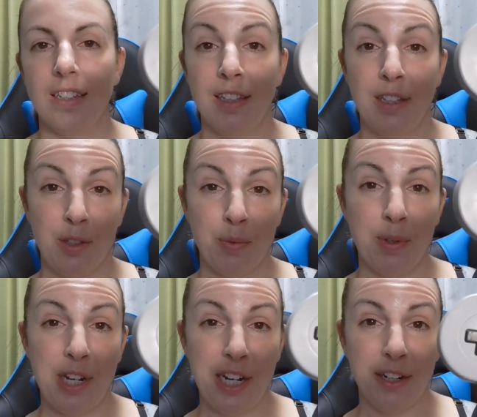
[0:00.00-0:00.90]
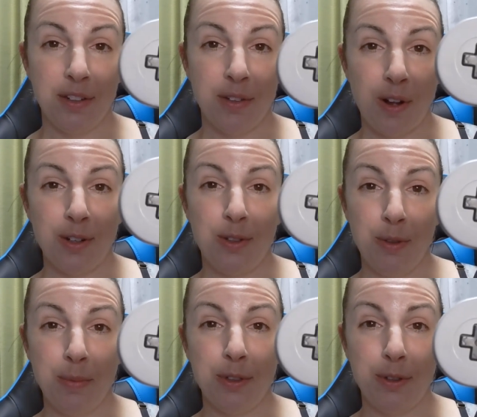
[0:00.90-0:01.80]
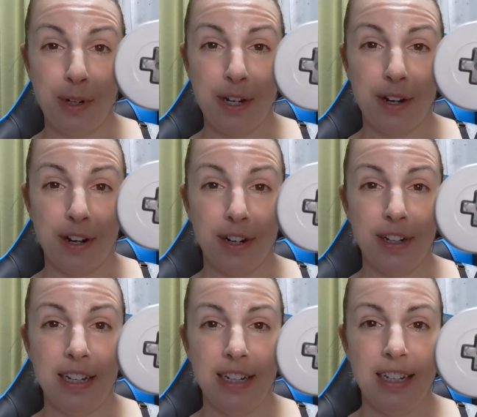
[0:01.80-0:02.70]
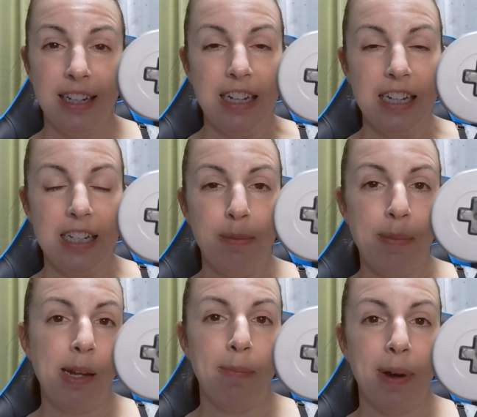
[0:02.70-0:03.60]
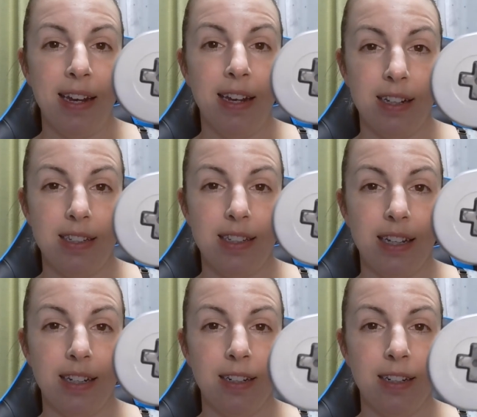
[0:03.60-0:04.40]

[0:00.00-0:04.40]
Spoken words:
This one here is called a Super Joy Card. It's made by Hudson.